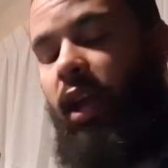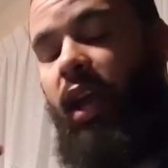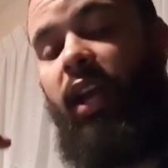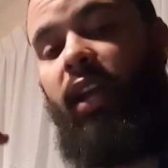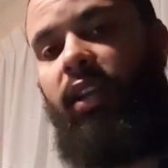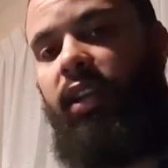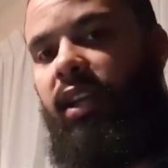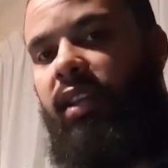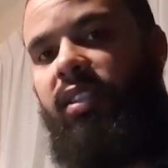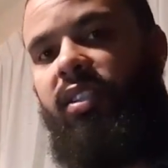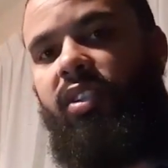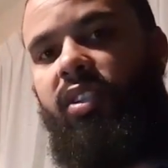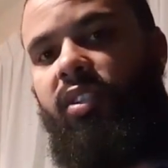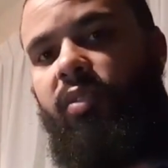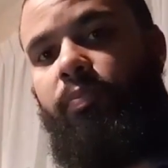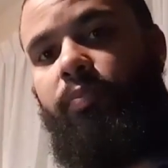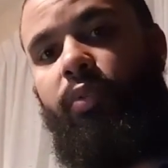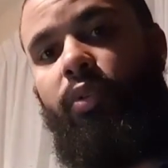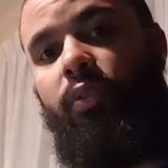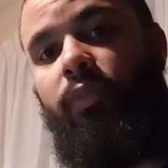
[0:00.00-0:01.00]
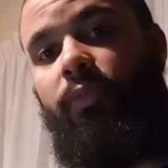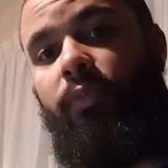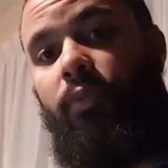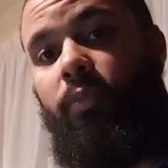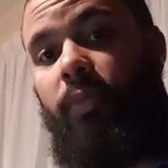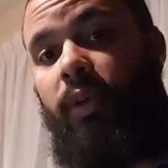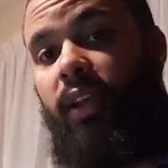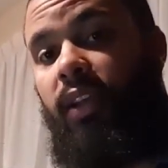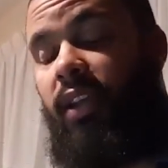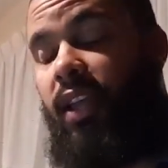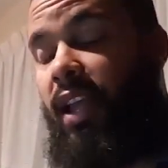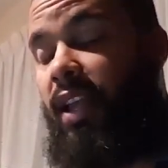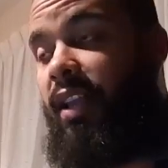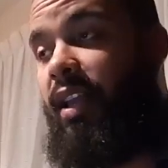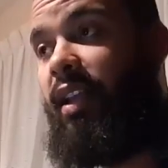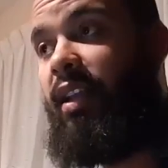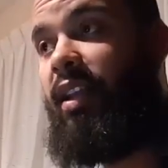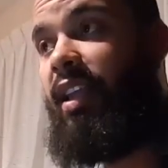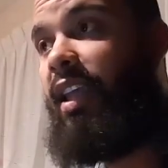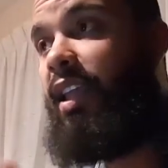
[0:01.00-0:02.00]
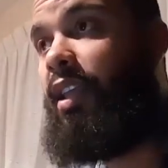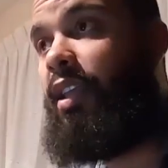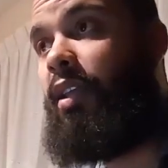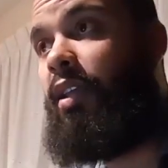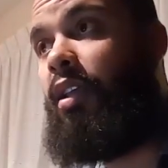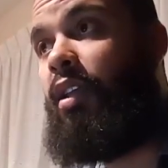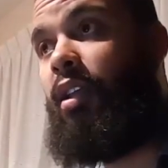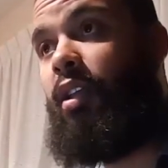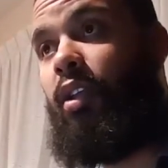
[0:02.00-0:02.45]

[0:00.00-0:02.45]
hey that's just beautiful man and that day,